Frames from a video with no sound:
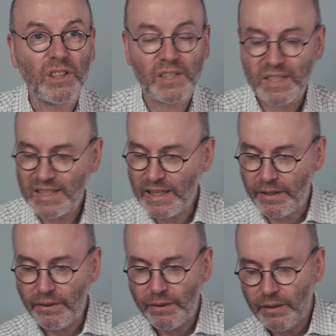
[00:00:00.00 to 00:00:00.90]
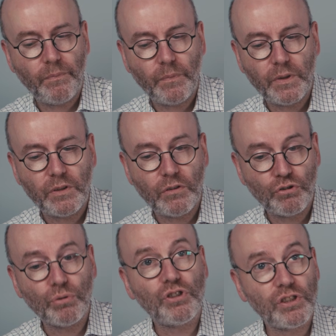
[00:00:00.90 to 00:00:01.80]
of the Sith,
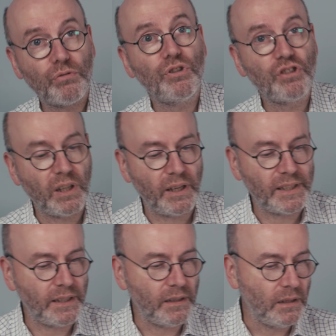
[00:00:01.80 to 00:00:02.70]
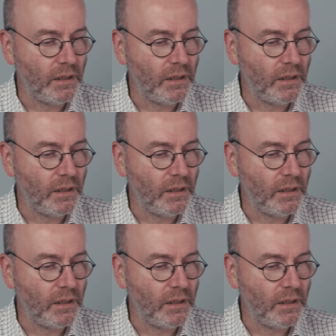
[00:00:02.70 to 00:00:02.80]
George's original idea